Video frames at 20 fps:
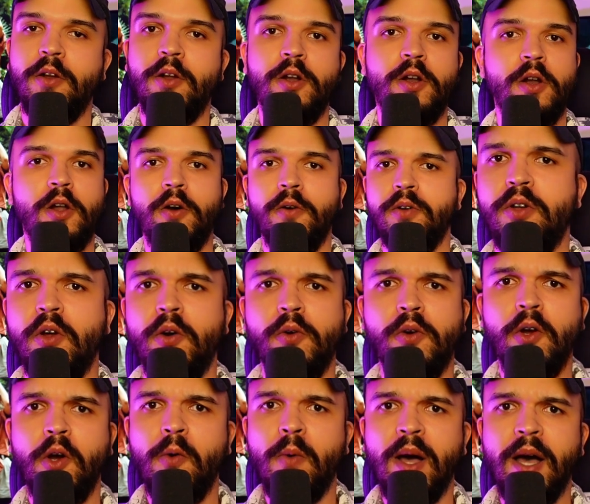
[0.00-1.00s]
no, no, no, don't
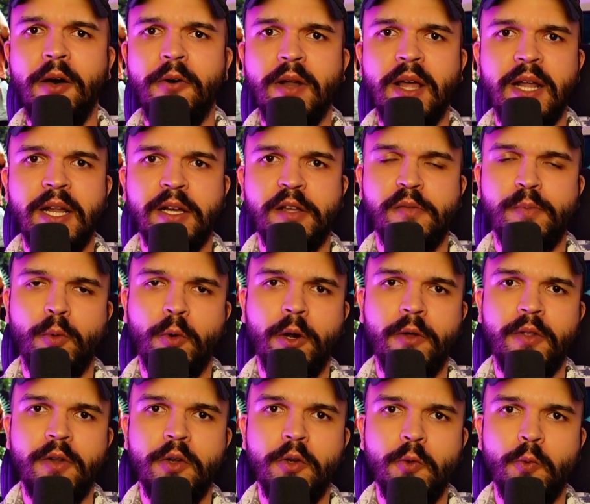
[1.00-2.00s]
go out and explore
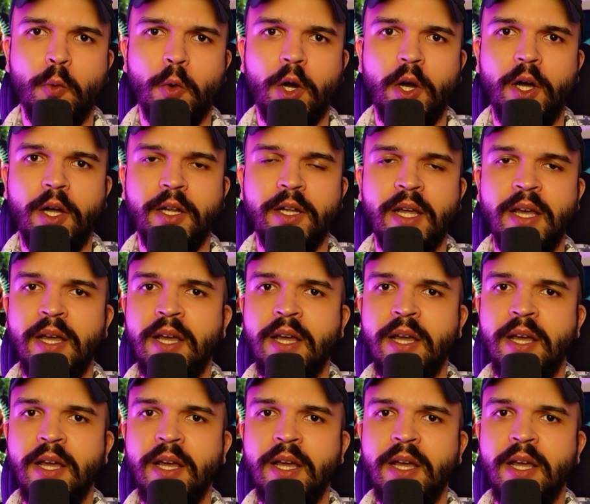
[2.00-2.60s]
the new world.